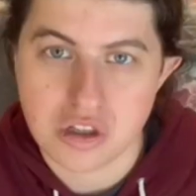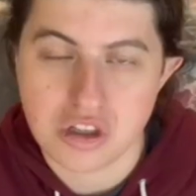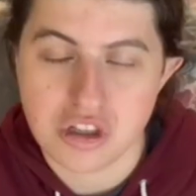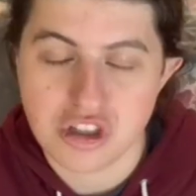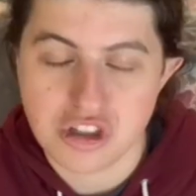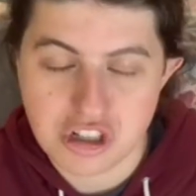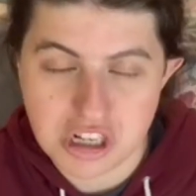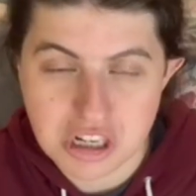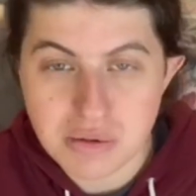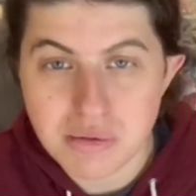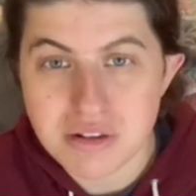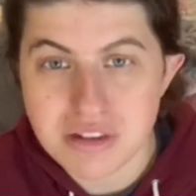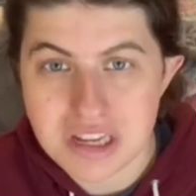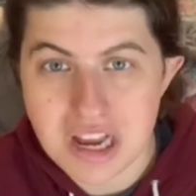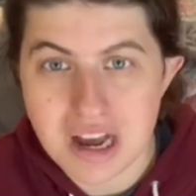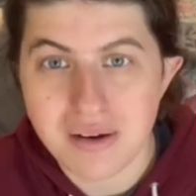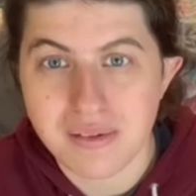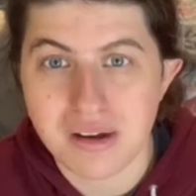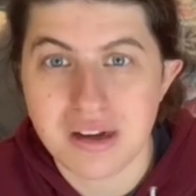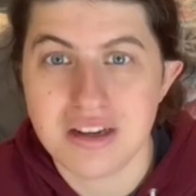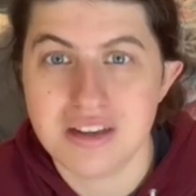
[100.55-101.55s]
So you will
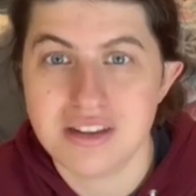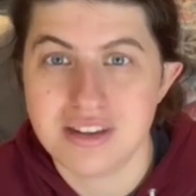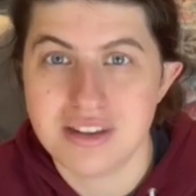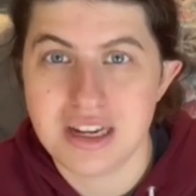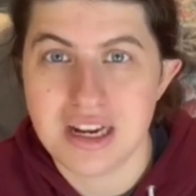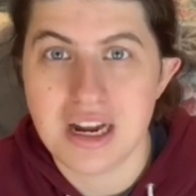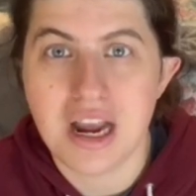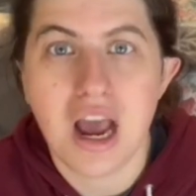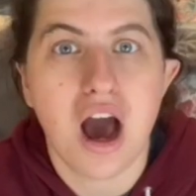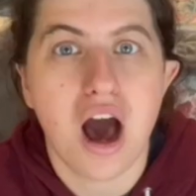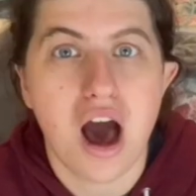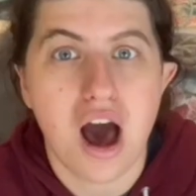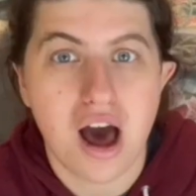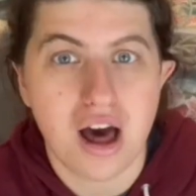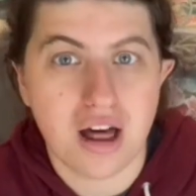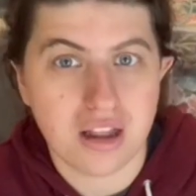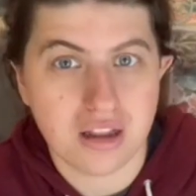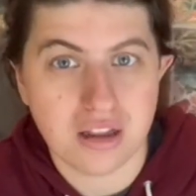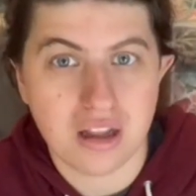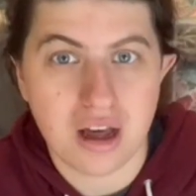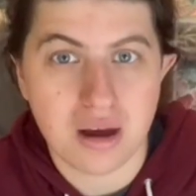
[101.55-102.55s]
definitely see a
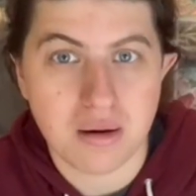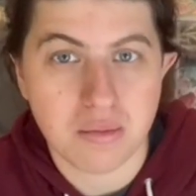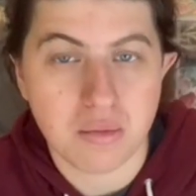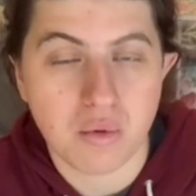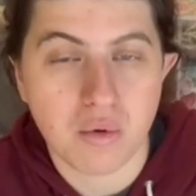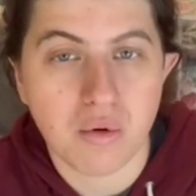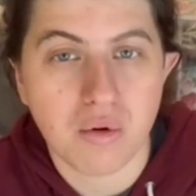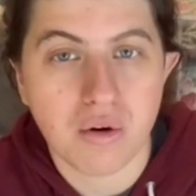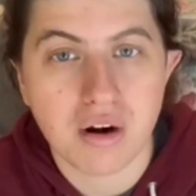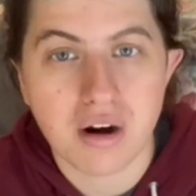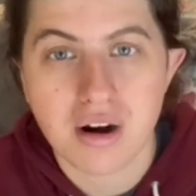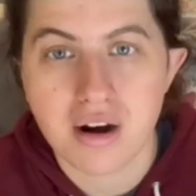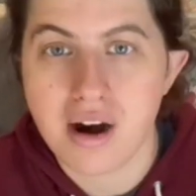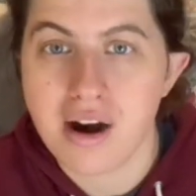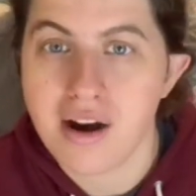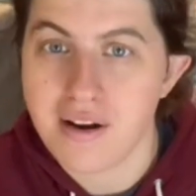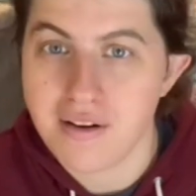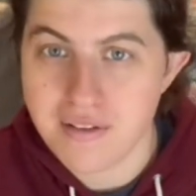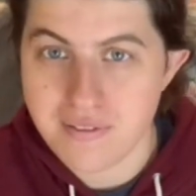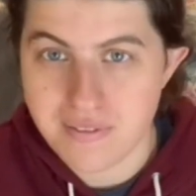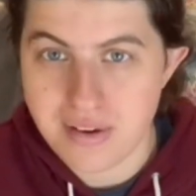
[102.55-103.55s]
lot more
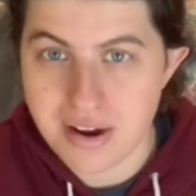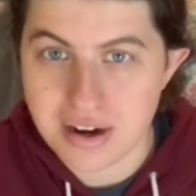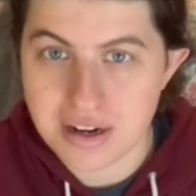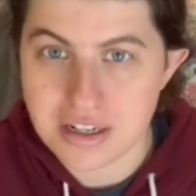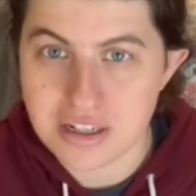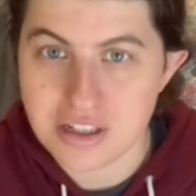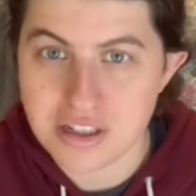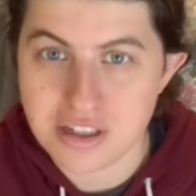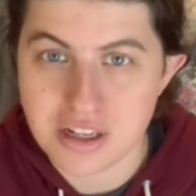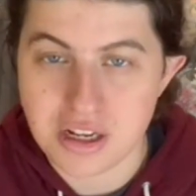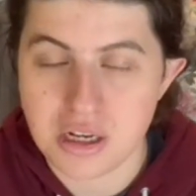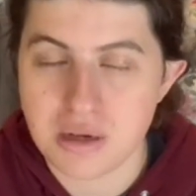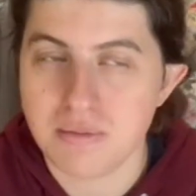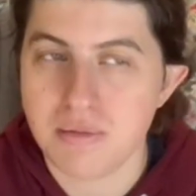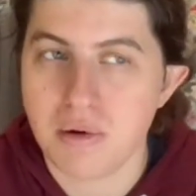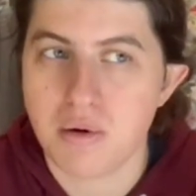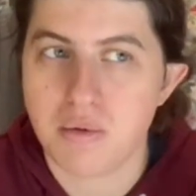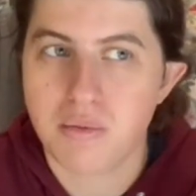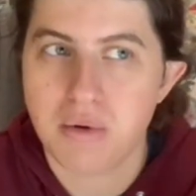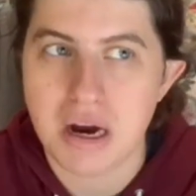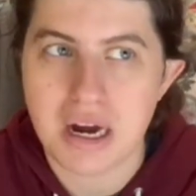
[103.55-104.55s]
very soon,
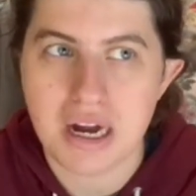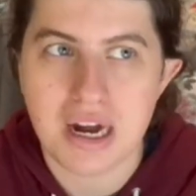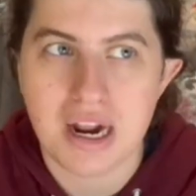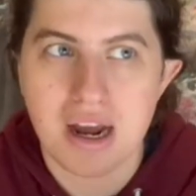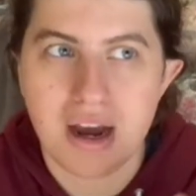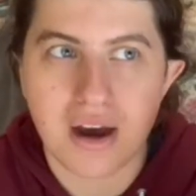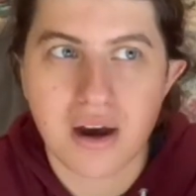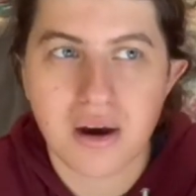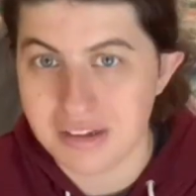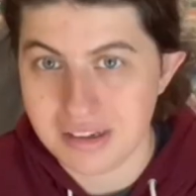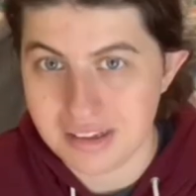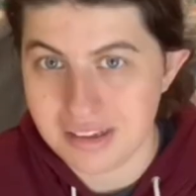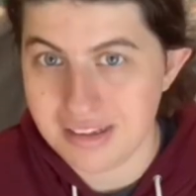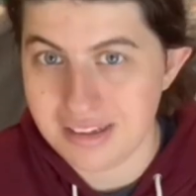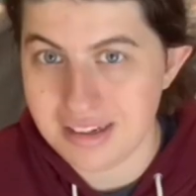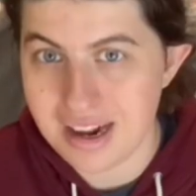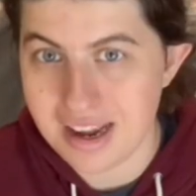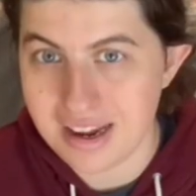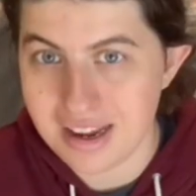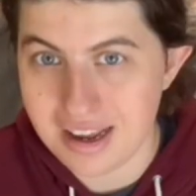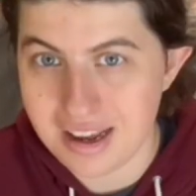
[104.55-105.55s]
but right now,
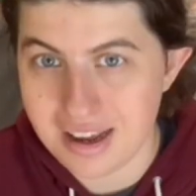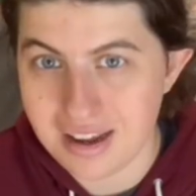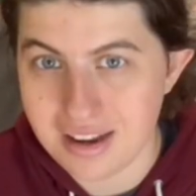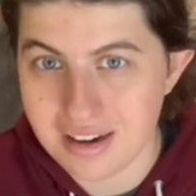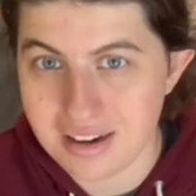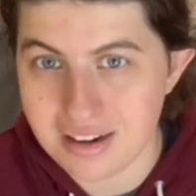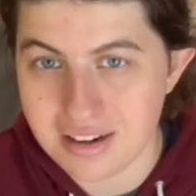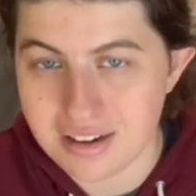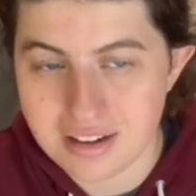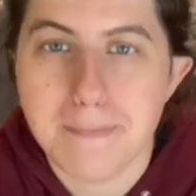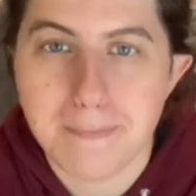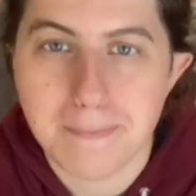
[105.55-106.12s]
not yet.